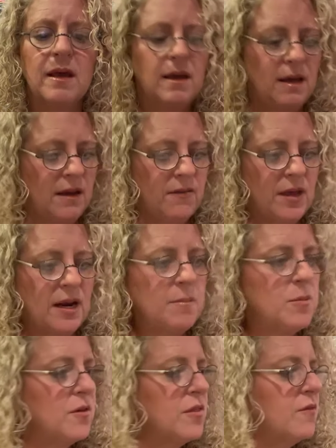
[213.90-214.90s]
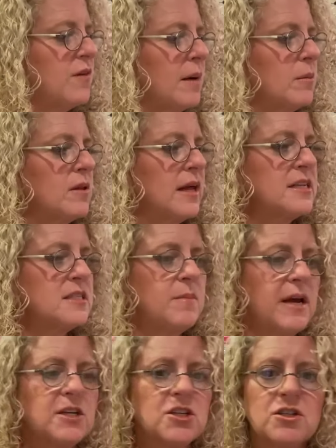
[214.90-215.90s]
and then I put the fiberglass
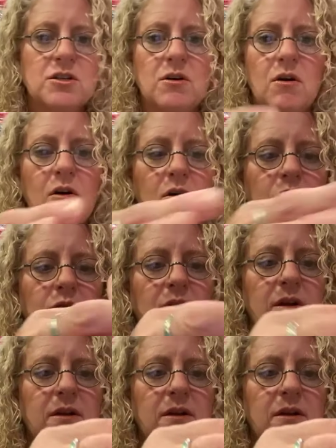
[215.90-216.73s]
mesh over it.